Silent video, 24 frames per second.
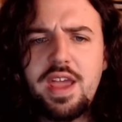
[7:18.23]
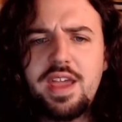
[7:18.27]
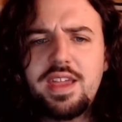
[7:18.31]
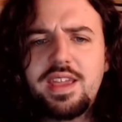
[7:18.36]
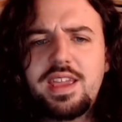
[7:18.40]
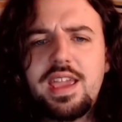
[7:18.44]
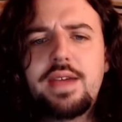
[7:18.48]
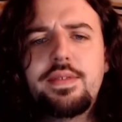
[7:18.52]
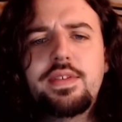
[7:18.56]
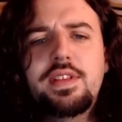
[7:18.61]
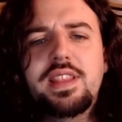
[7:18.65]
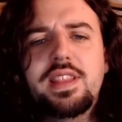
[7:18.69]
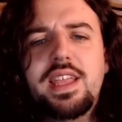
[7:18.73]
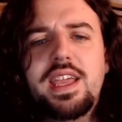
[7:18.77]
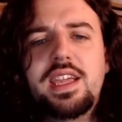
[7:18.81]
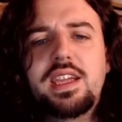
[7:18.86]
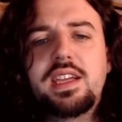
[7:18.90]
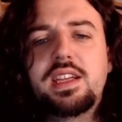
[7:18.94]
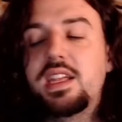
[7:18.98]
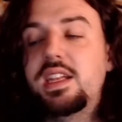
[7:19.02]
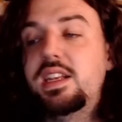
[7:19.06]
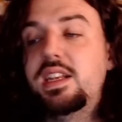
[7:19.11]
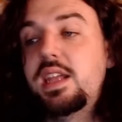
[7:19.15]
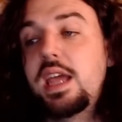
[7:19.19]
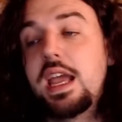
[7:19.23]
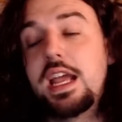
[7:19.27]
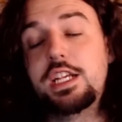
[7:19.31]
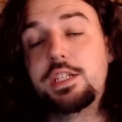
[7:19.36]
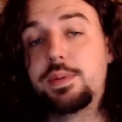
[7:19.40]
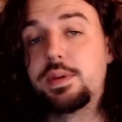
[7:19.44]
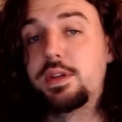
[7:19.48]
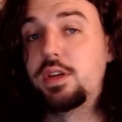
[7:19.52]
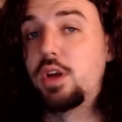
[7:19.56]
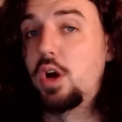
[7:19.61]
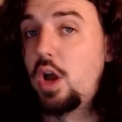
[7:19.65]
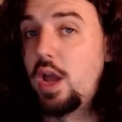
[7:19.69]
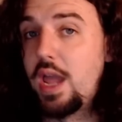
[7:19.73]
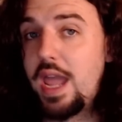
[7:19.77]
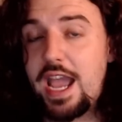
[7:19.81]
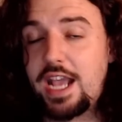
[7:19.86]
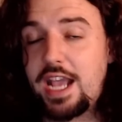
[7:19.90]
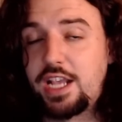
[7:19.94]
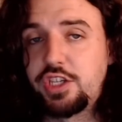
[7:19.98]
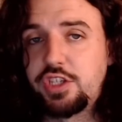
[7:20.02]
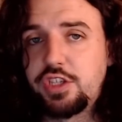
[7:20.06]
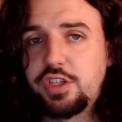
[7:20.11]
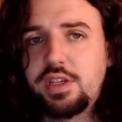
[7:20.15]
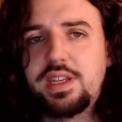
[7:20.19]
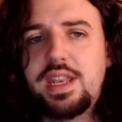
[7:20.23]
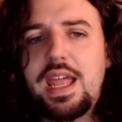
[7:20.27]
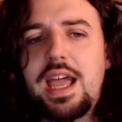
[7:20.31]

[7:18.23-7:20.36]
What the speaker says: Kevin Lankinen has been excellent